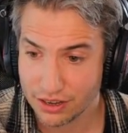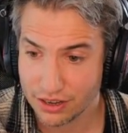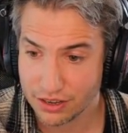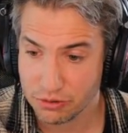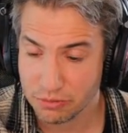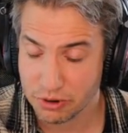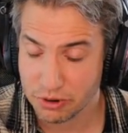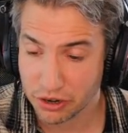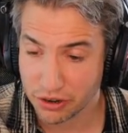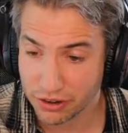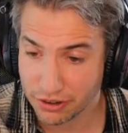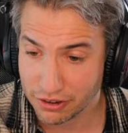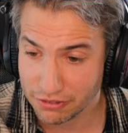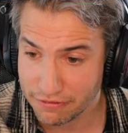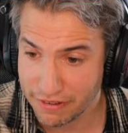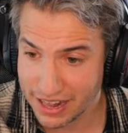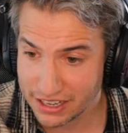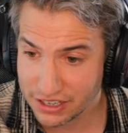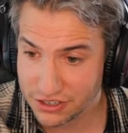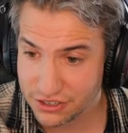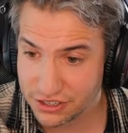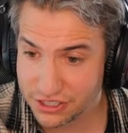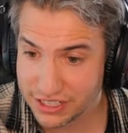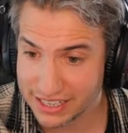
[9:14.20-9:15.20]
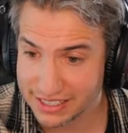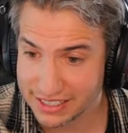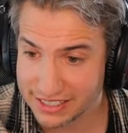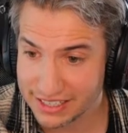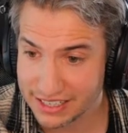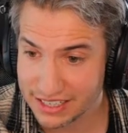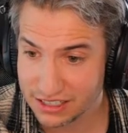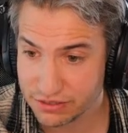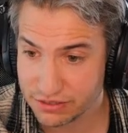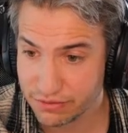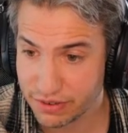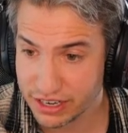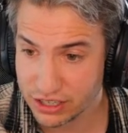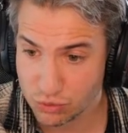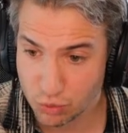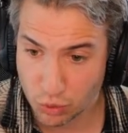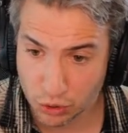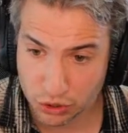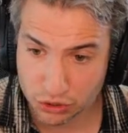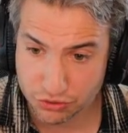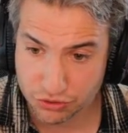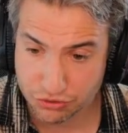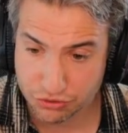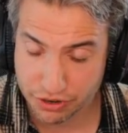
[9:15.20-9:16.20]
numerical values like this, phase
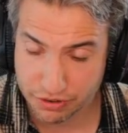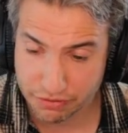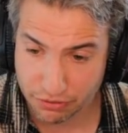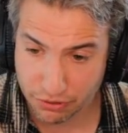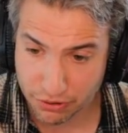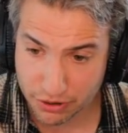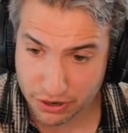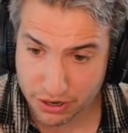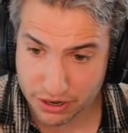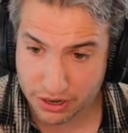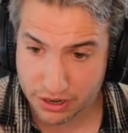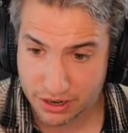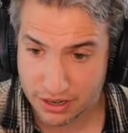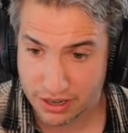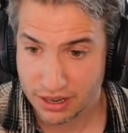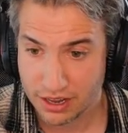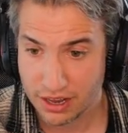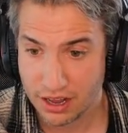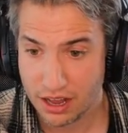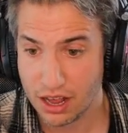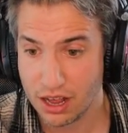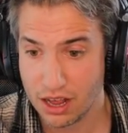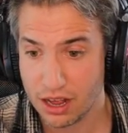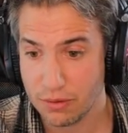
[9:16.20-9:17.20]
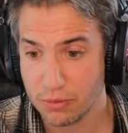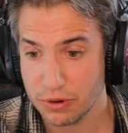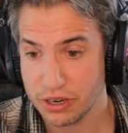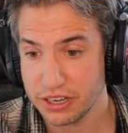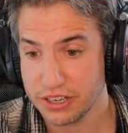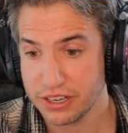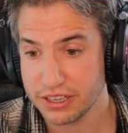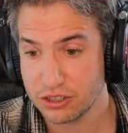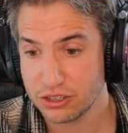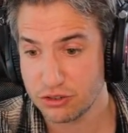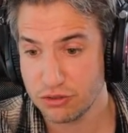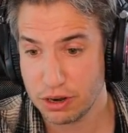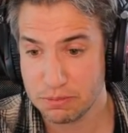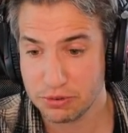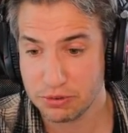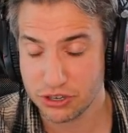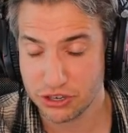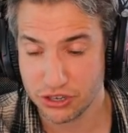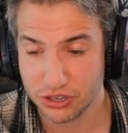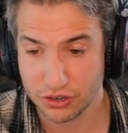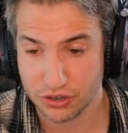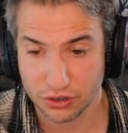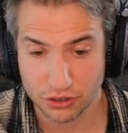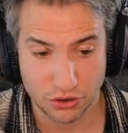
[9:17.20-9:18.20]
1, 2, 3, 4, with a
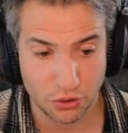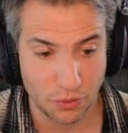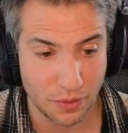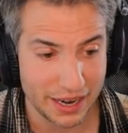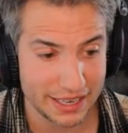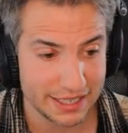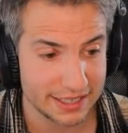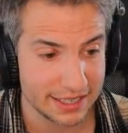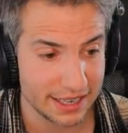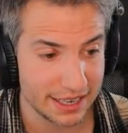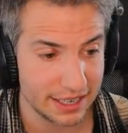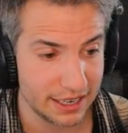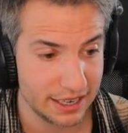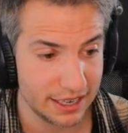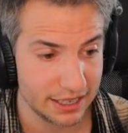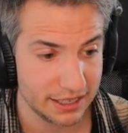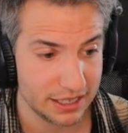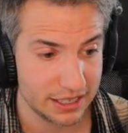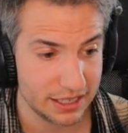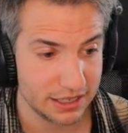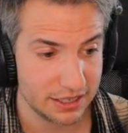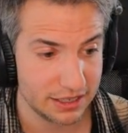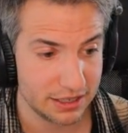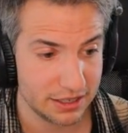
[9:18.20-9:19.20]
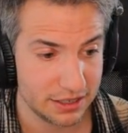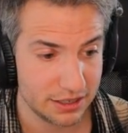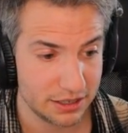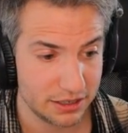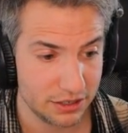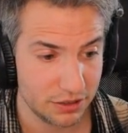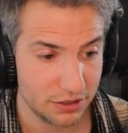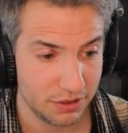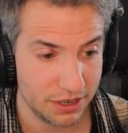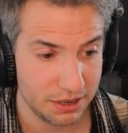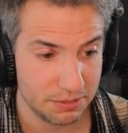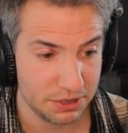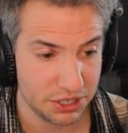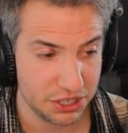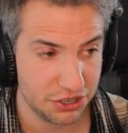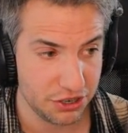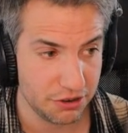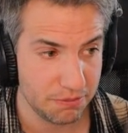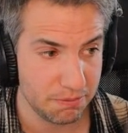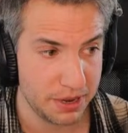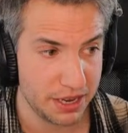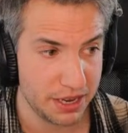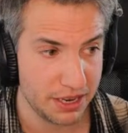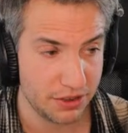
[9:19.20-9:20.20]
description on the right side like this. So let me
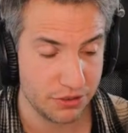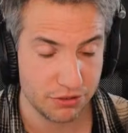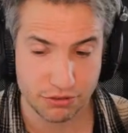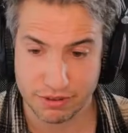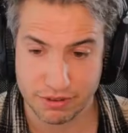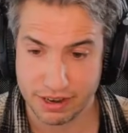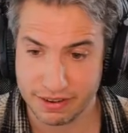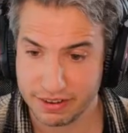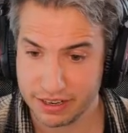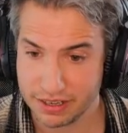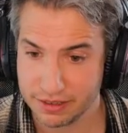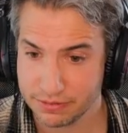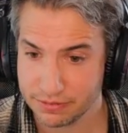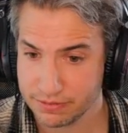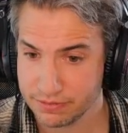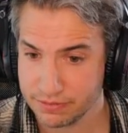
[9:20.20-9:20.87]
jump into Revit.